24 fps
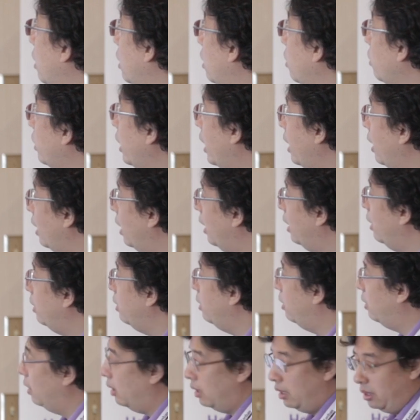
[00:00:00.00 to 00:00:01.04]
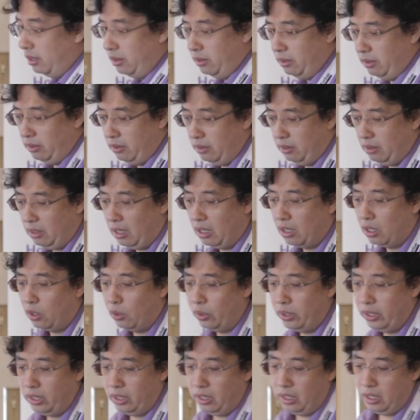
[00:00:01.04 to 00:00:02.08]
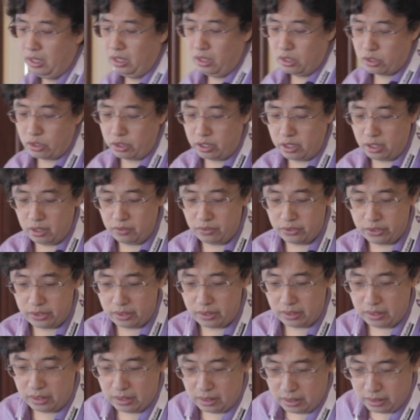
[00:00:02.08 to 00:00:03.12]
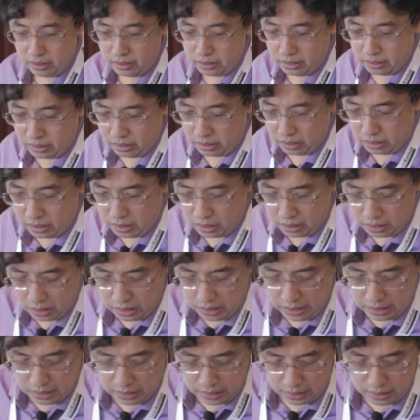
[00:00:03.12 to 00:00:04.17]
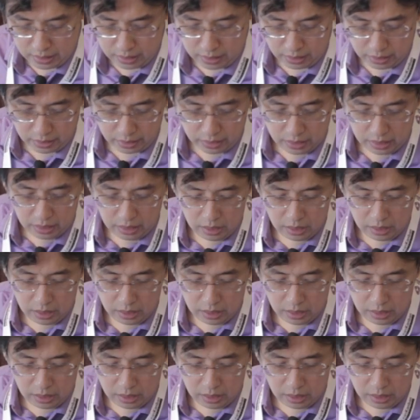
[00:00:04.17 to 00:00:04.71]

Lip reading: Okay, and the ongoing initiatives in this year.